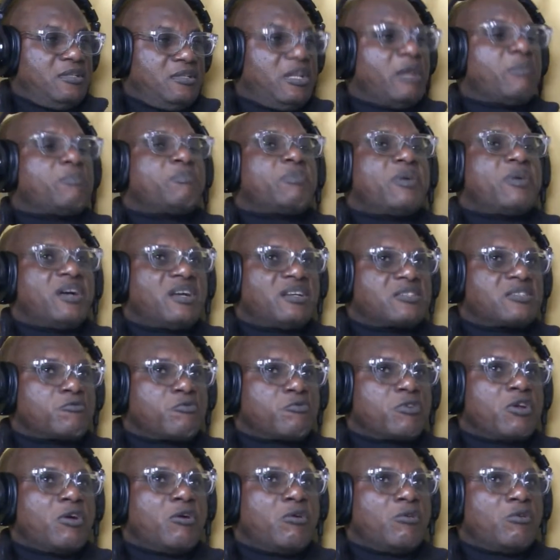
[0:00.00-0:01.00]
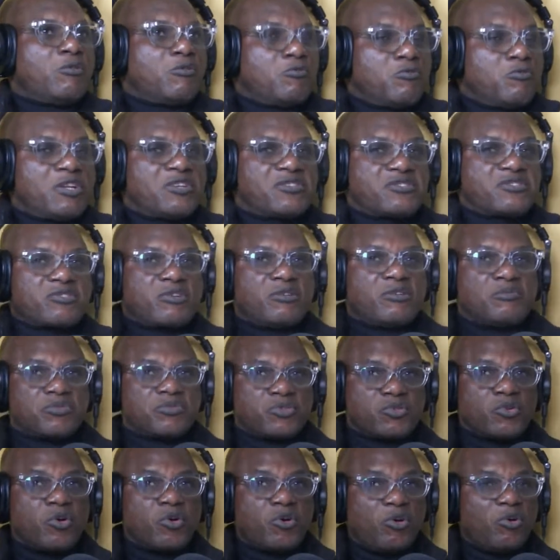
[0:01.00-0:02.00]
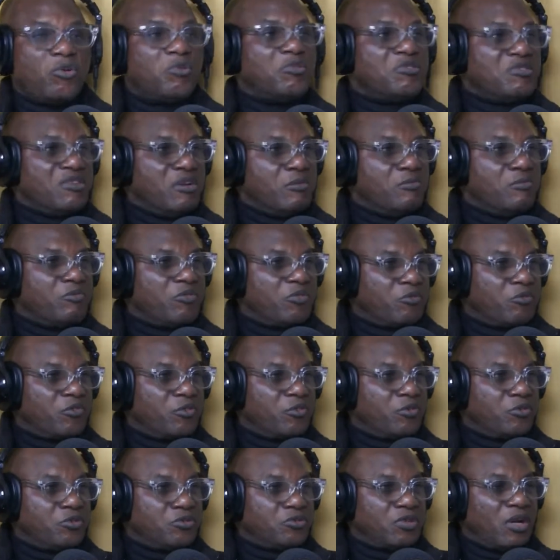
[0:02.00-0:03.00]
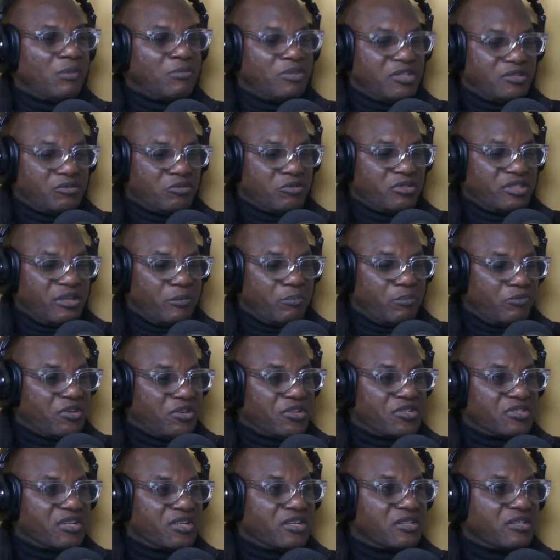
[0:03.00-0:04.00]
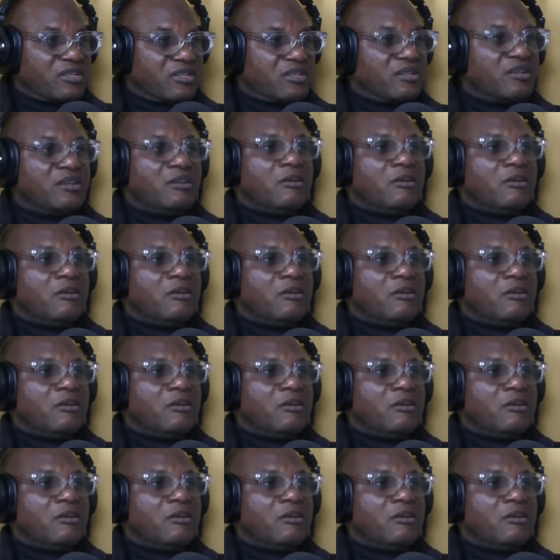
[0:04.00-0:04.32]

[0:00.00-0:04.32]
The past will always come to haunt the future. I mean, to the present.